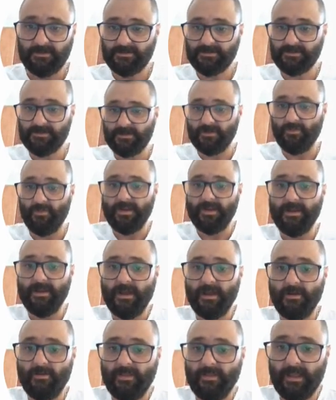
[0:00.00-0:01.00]
So we
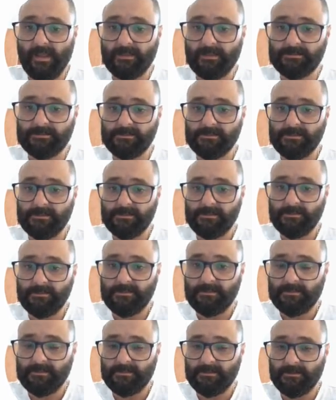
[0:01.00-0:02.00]
know that,
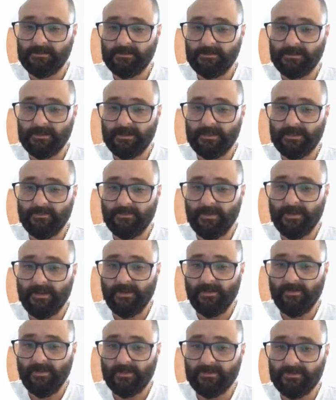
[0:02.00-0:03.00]
okay, we
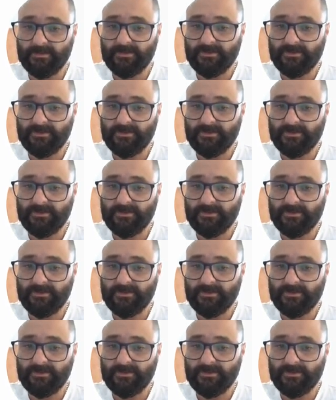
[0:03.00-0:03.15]
know that